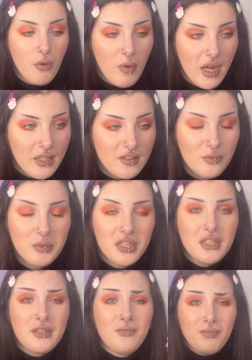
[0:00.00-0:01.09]
weights, which
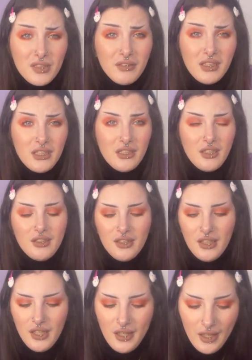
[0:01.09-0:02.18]
is very good.
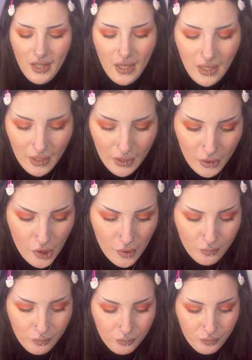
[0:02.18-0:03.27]

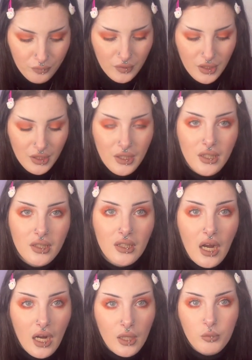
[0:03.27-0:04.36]
I
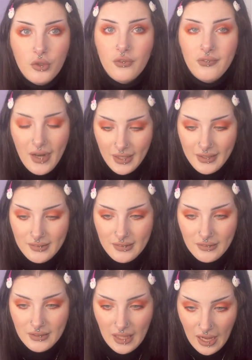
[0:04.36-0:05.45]
will find
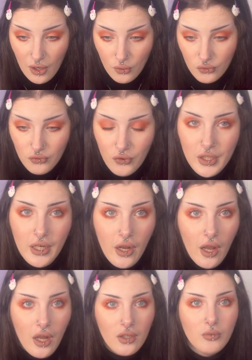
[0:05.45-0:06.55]
that out for you
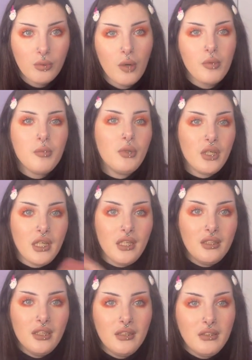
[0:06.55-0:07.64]
and probably put it
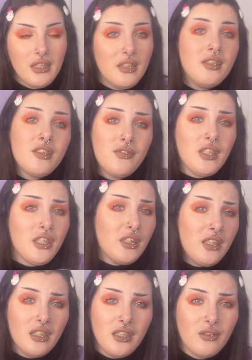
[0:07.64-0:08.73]
in this video
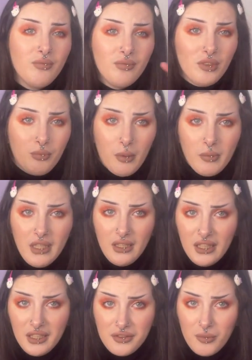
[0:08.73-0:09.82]
here, probably
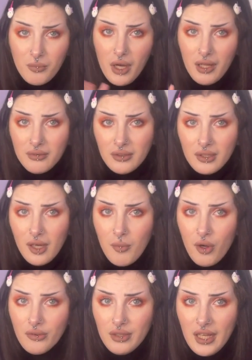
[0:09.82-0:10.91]
here somewhere. Come
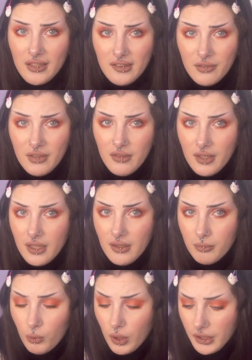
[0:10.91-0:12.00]
on, Editor Evie,
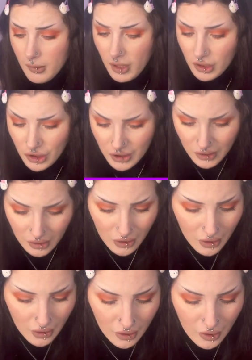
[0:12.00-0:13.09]
work your magic.
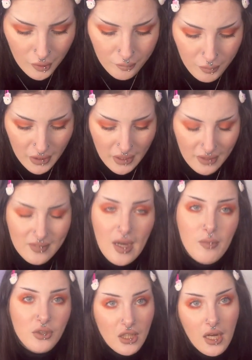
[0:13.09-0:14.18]
But that's how
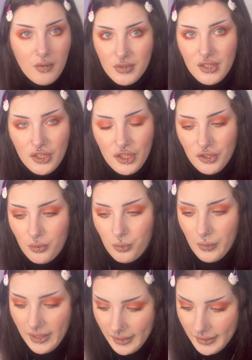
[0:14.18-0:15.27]
much hamsters should
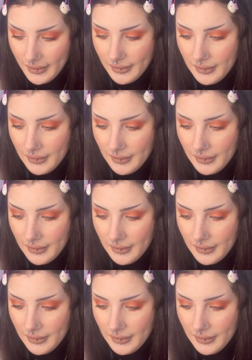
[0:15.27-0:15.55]
weigh.